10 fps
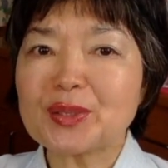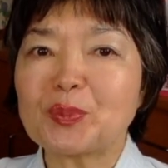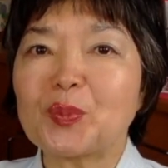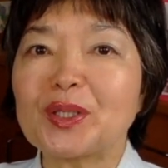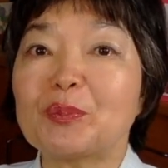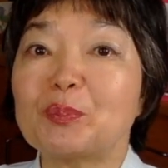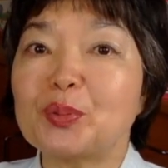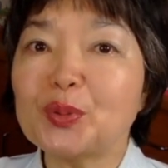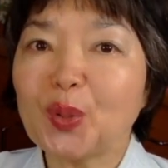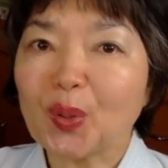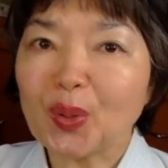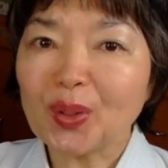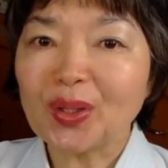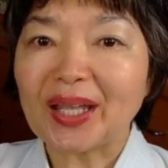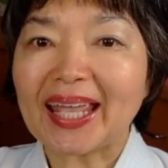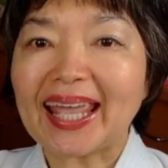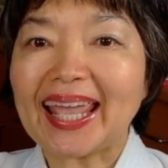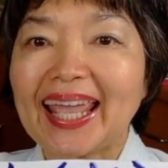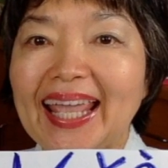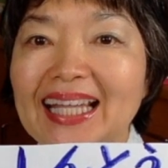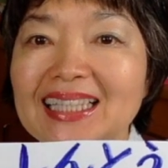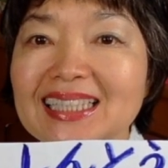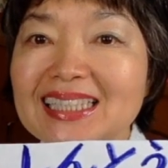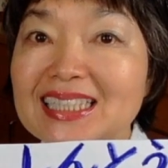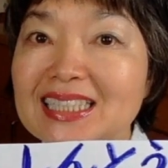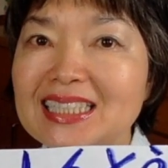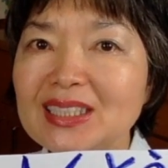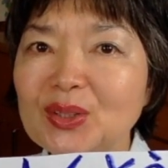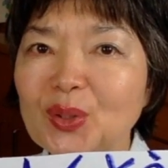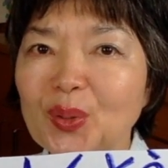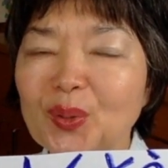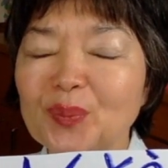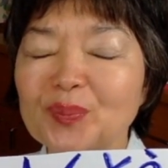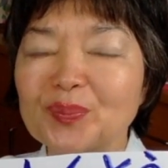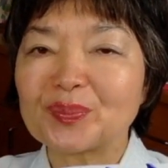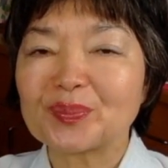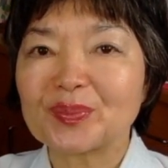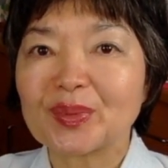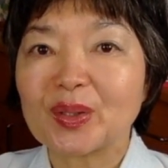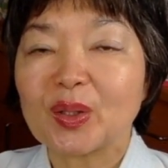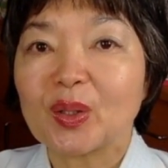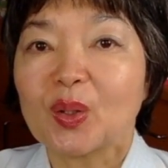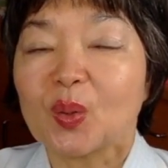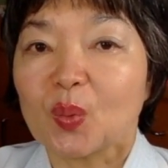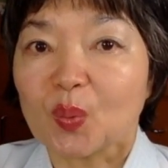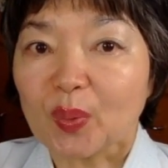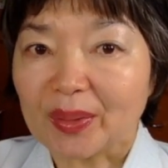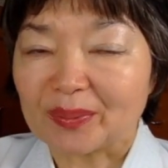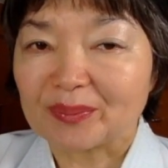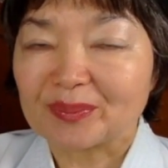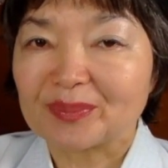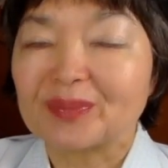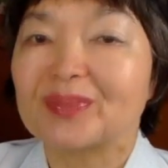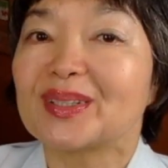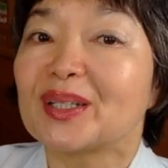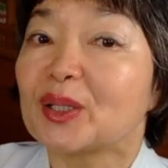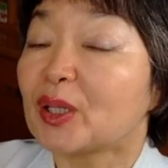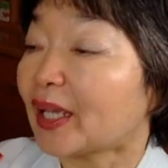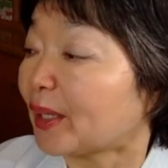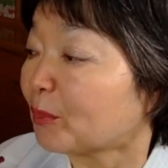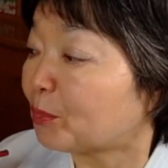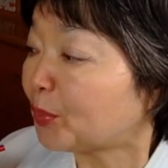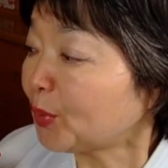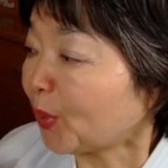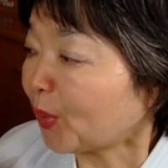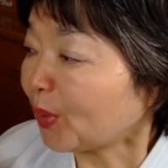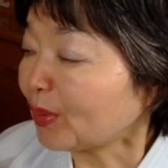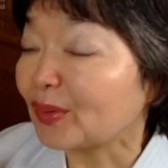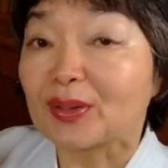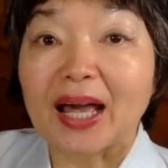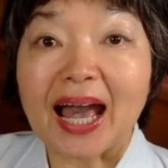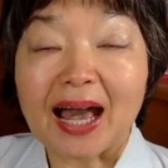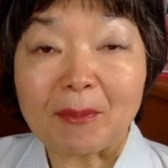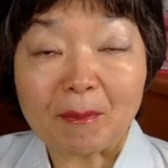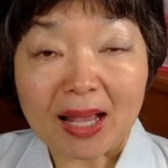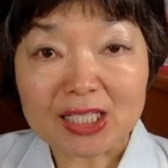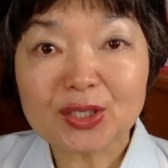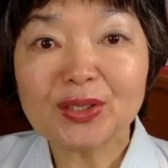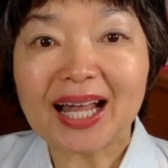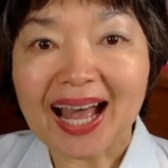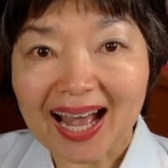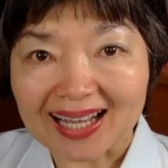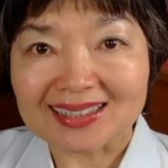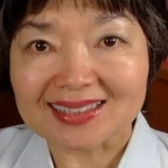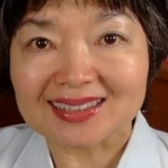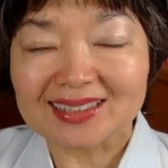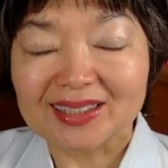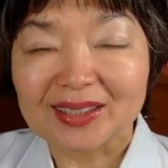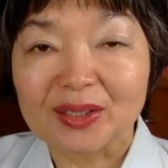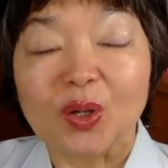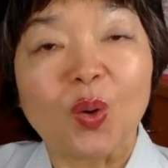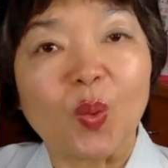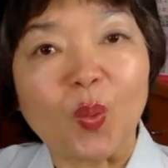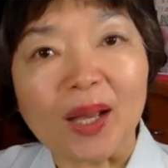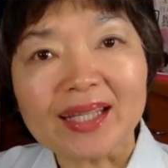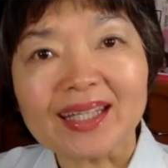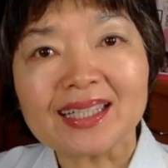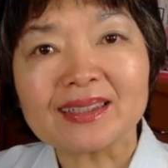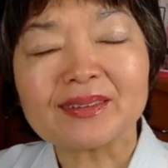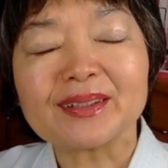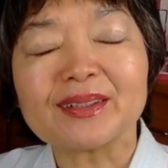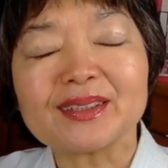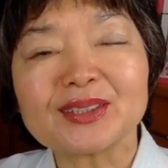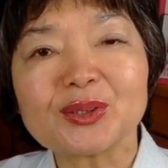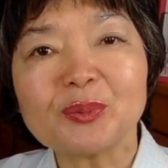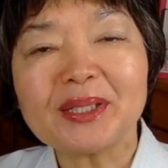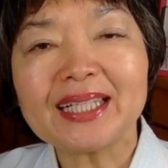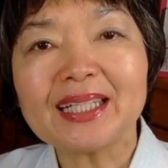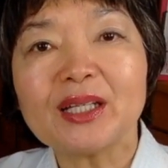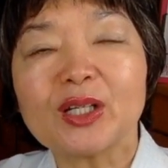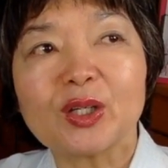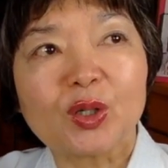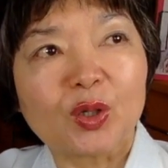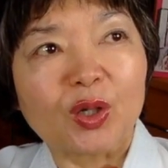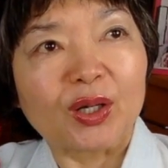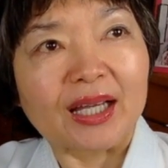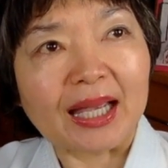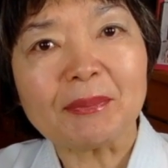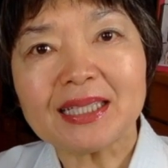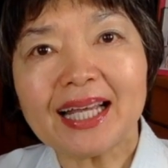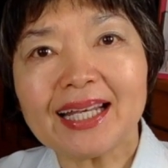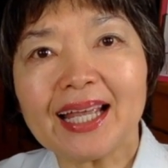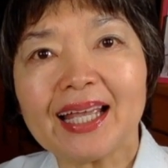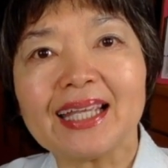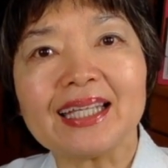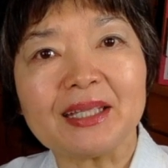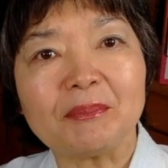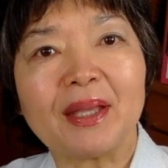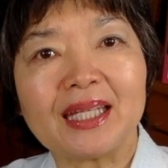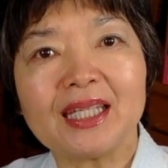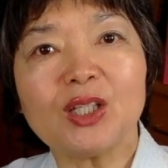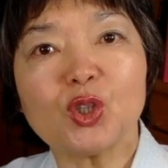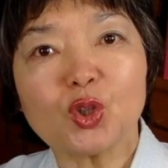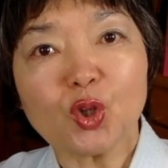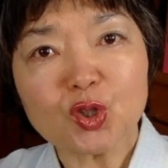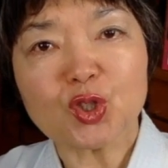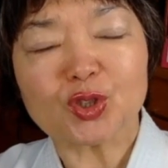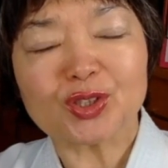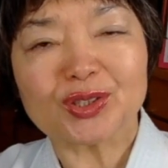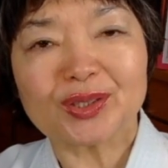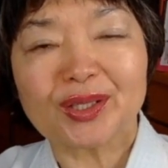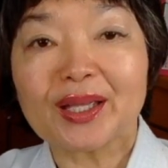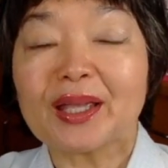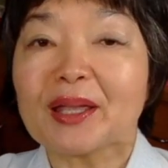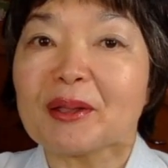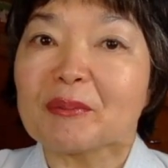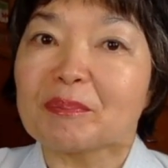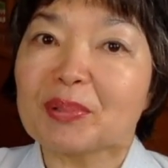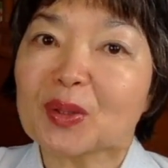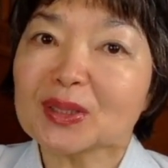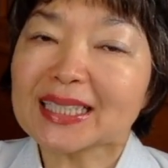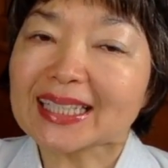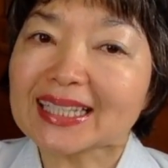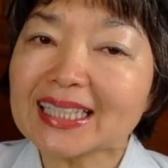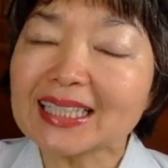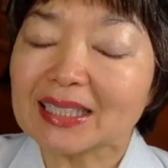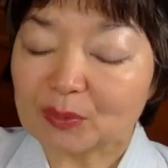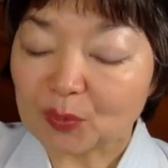with Budo and Shinto. Well, Budo, martial arts. Why there are so many Kamidana in many dojos? Because I think,